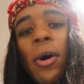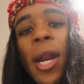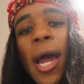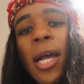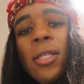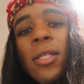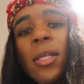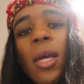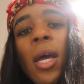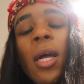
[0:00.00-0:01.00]
Bodak's
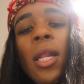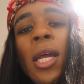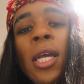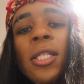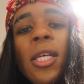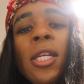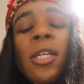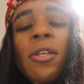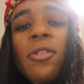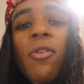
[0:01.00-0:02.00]
links in
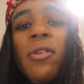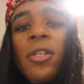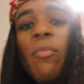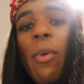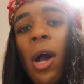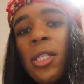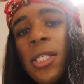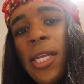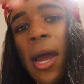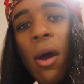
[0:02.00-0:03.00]
the description
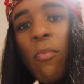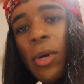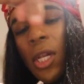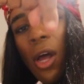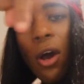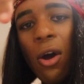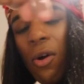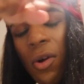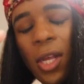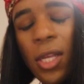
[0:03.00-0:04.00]
box down
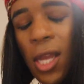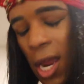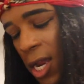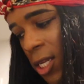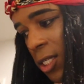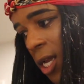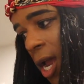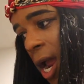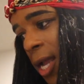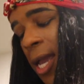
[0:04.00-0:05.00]
below. Yes,
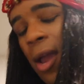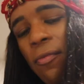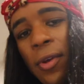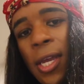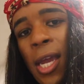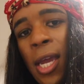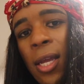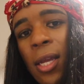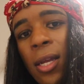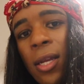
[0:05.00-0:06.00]
I can't
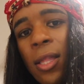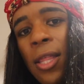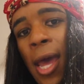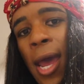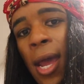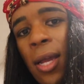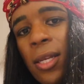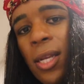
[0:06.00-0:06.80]
forget that.